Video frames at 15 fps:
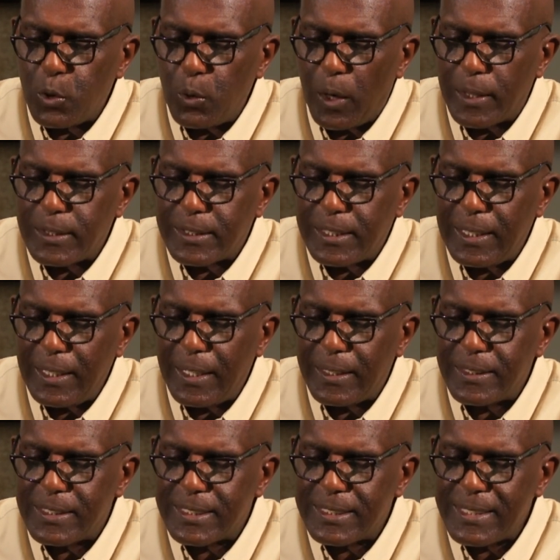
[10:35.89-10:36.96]
to
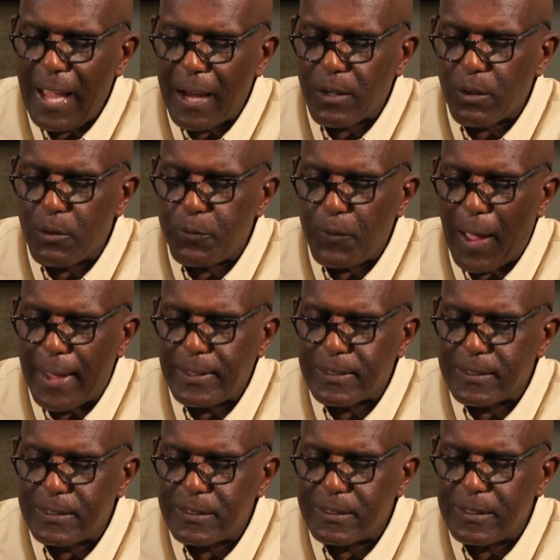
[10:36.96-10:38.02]
attend
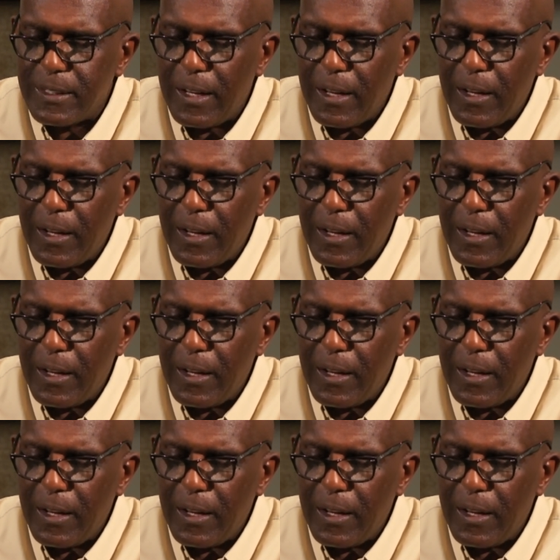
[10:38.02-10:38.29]
sacrifices